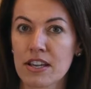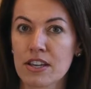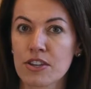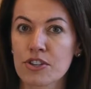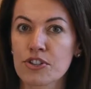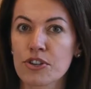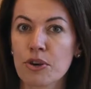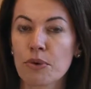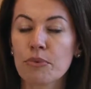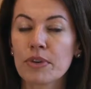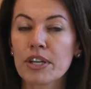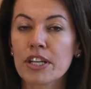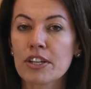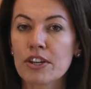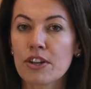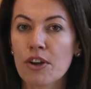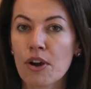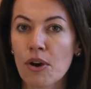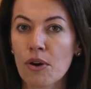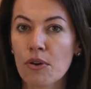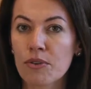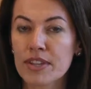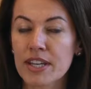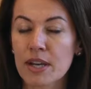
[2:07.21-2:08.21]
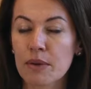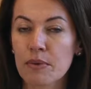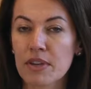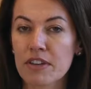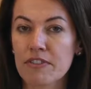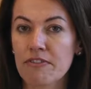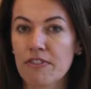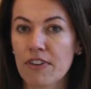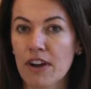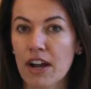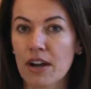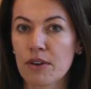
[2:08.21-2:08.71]
So we know that we
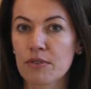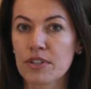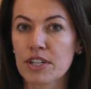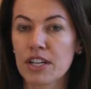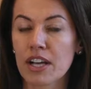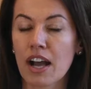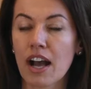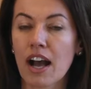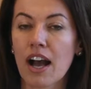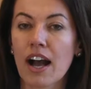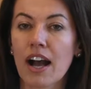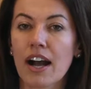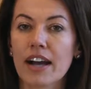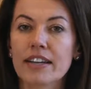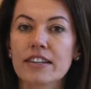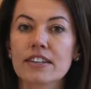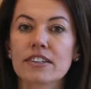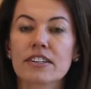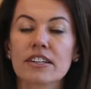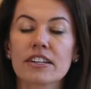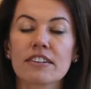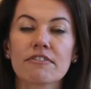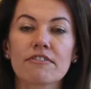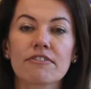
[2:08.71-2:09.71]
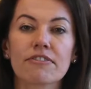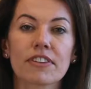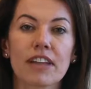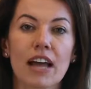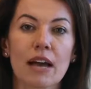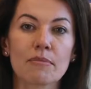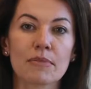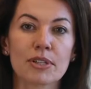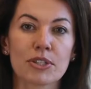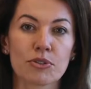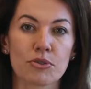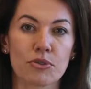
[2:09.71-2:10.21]
found higher
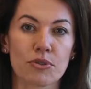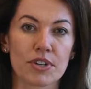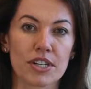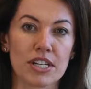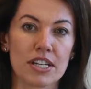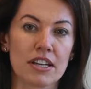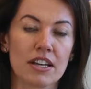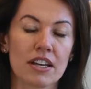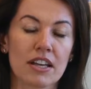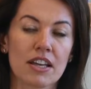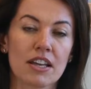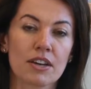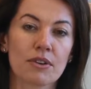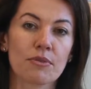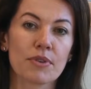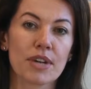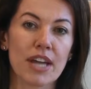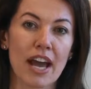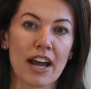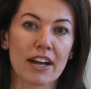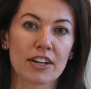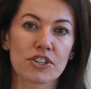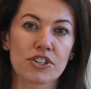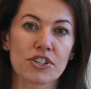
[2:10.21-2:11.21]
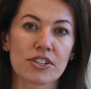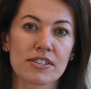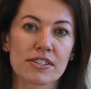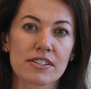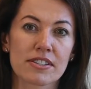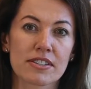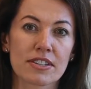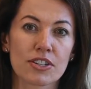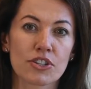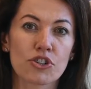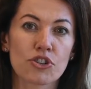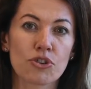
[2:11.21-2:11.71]
inflammatory reactions
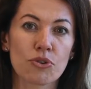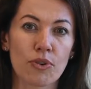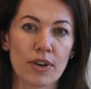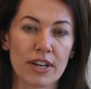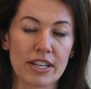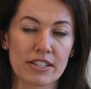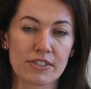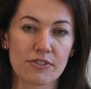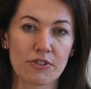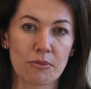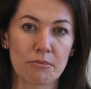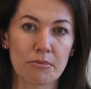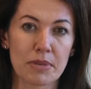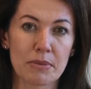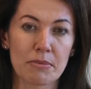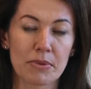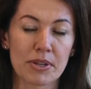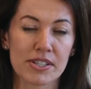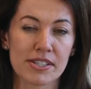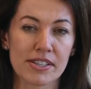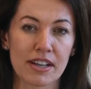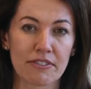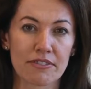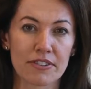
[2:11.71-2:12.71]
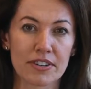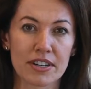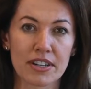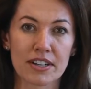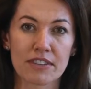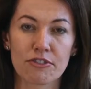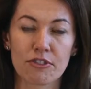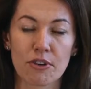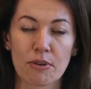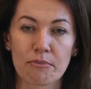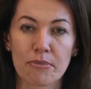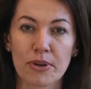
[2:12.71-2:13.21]
in the joints for people suffering
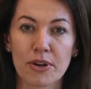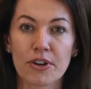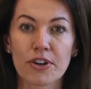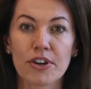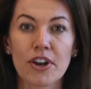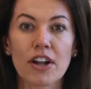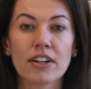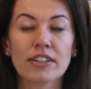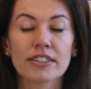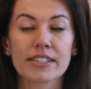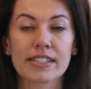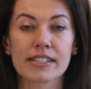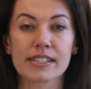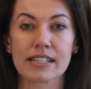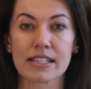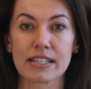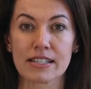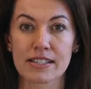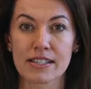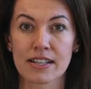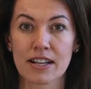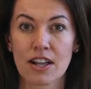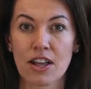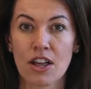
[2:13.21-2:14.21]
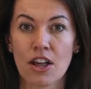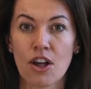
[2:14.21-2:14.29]
from periodontal disease.